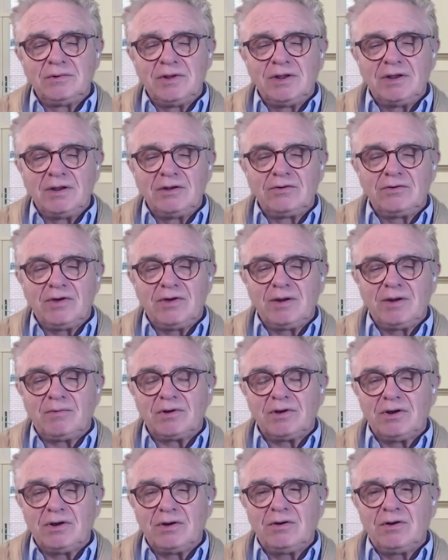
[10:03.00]
incredible
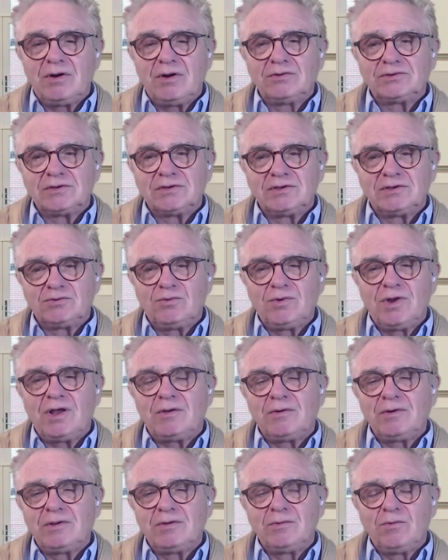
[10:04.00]
co-hosts as
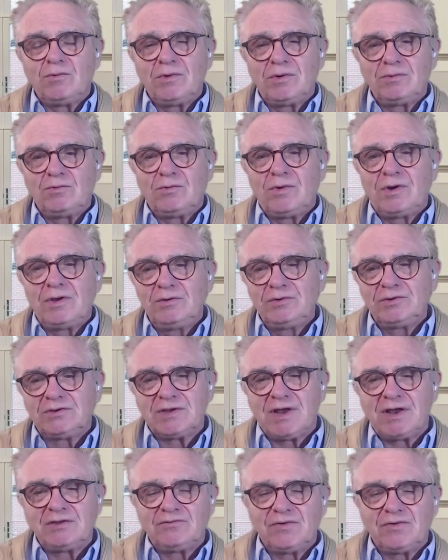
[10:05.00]
well. One was
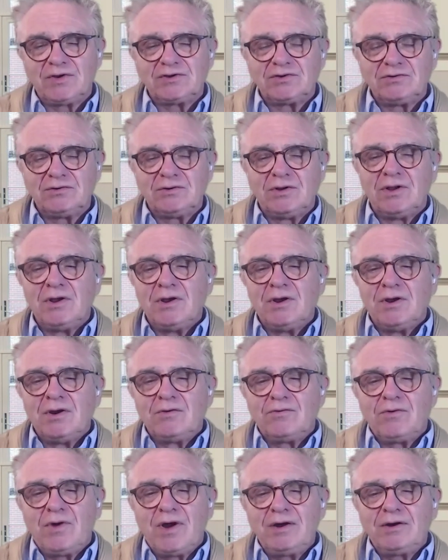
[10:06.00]
science fiction
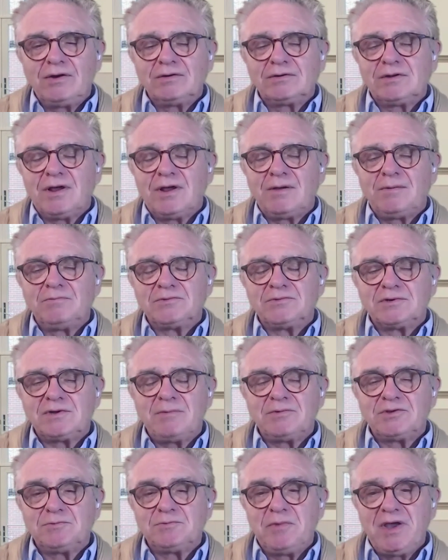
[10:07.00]
writer
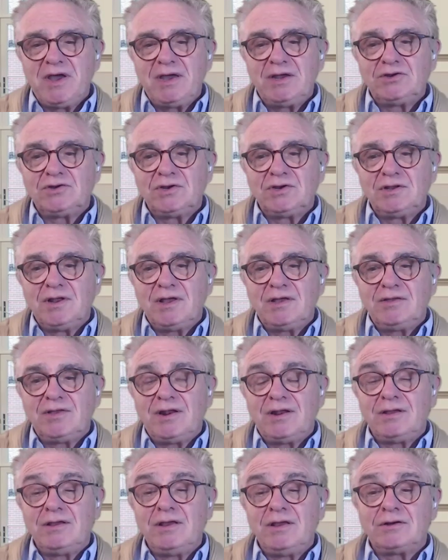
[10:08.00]
Thomas Page, and
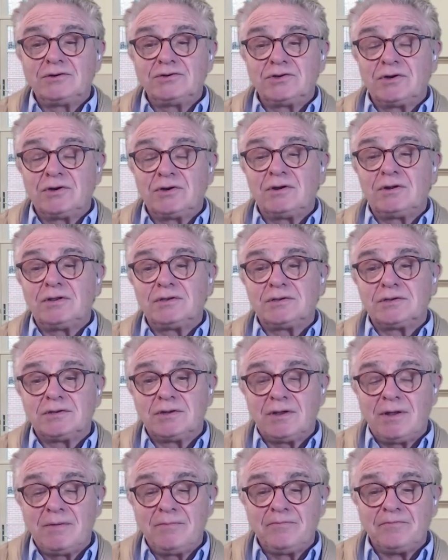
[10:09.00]
then a young journalist,
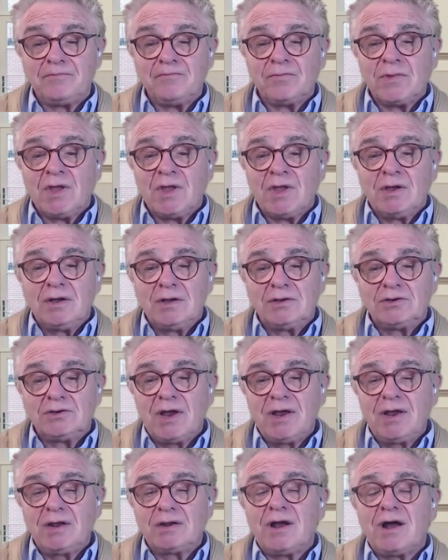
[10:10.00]

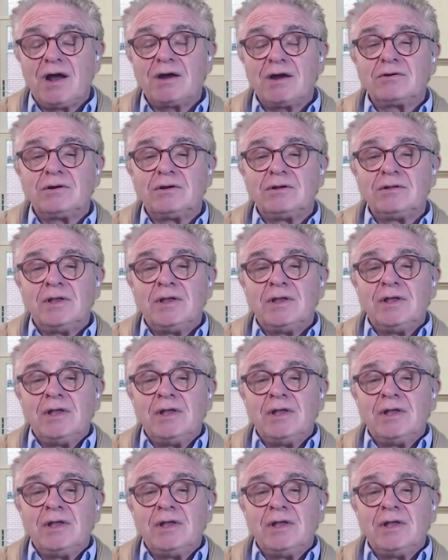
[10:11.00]
Cheyenne Cockrell.